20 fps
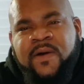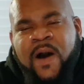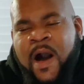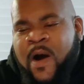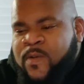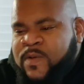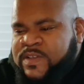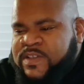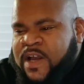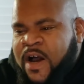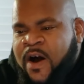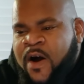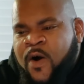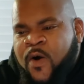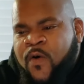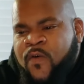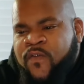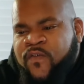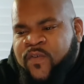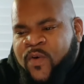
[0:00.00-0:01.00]
I was
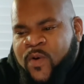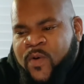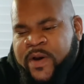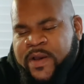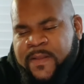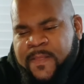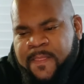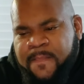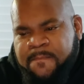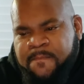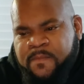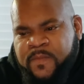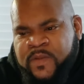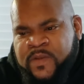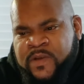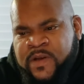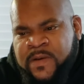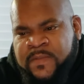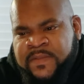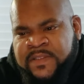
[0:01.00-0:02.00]
all for it.
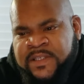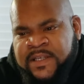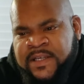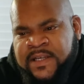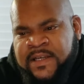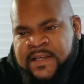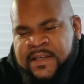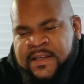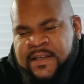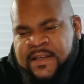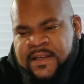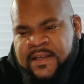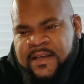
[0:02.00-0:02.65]
You know what I'm saying?